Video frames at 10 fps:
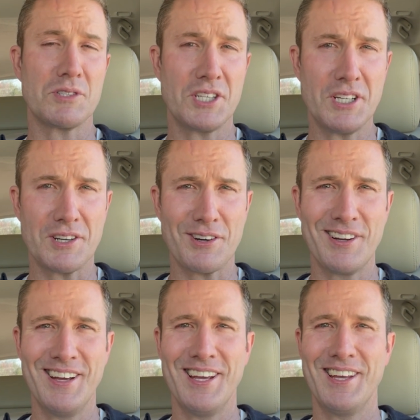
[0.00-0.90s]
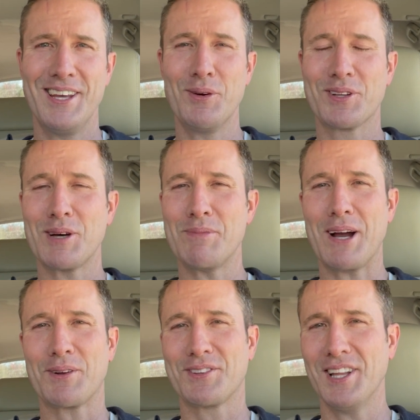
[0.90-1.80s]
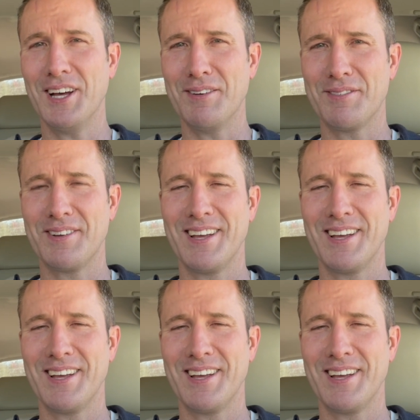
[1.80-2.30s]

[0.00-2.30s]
here, it would come back with love.